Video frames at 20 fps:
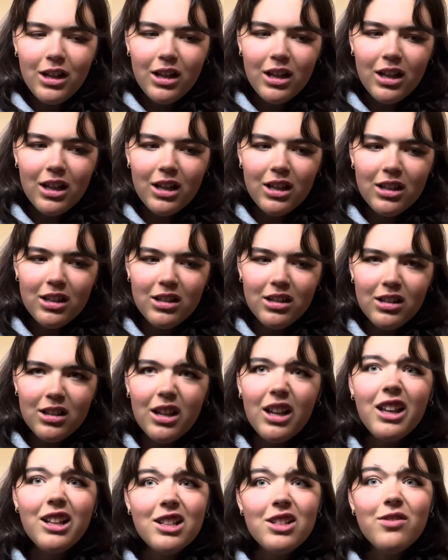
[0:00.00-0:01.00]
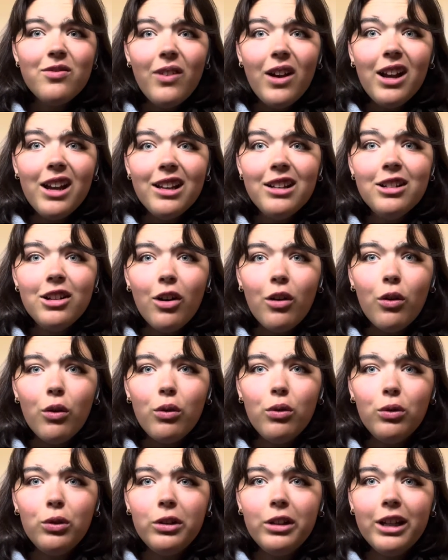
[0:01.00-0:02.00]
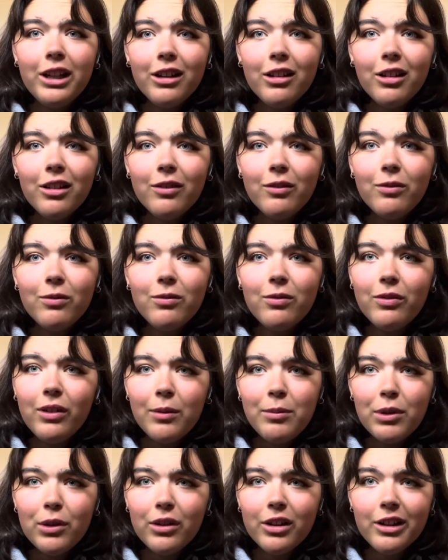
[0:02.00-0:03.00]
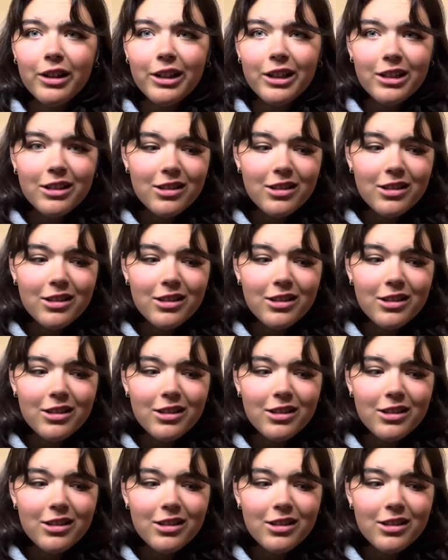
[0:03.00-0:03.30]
and it's fucking cold here in February,